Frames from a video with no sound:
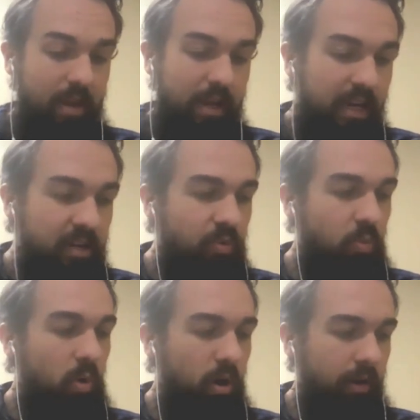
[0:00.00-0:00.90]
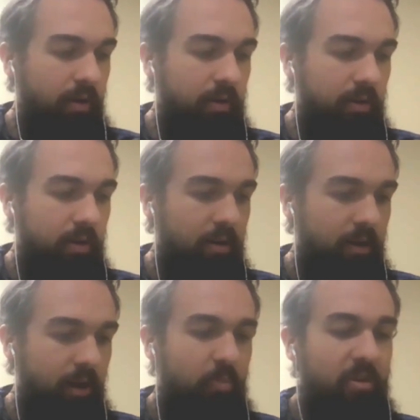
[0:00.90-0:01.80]
each one
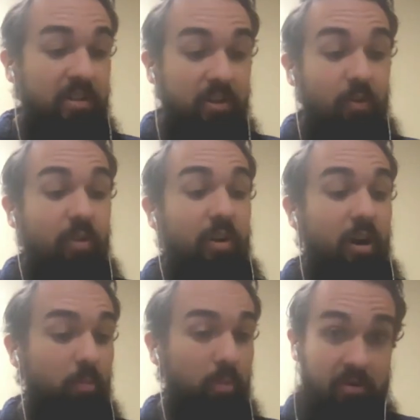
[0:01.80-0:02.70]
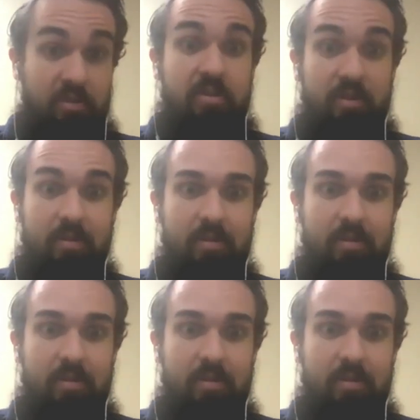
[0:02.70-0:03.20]
up until the numbers